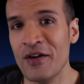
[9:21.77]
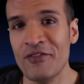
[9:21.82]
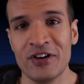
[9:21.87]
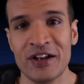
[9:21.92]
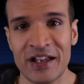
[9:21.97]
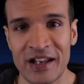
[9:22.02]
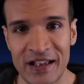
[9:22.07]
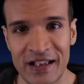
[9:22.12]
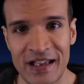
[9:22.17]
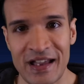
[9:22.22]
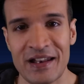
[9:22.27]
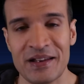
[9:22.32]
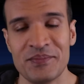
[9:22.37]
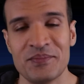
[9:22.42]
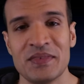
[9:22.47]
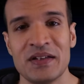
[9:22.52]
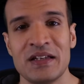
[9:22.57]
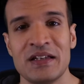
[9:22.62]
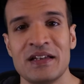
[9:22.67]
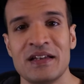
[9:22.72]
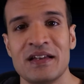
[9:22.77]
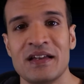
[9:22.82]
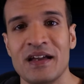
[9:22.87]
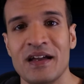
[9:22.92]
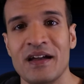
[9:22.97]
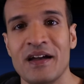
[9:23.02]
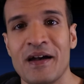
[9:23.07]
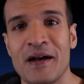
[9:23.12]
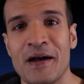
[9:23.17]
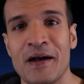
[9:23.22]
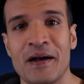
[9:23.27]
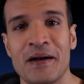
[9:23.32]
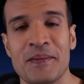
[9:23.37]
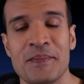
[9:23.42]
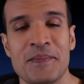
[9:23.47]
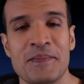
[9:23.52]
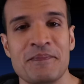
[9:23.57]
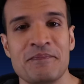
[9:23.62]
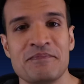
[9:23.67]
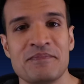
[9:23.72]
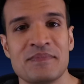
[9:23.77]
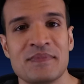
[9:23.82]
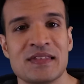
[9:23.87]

ever going to get him.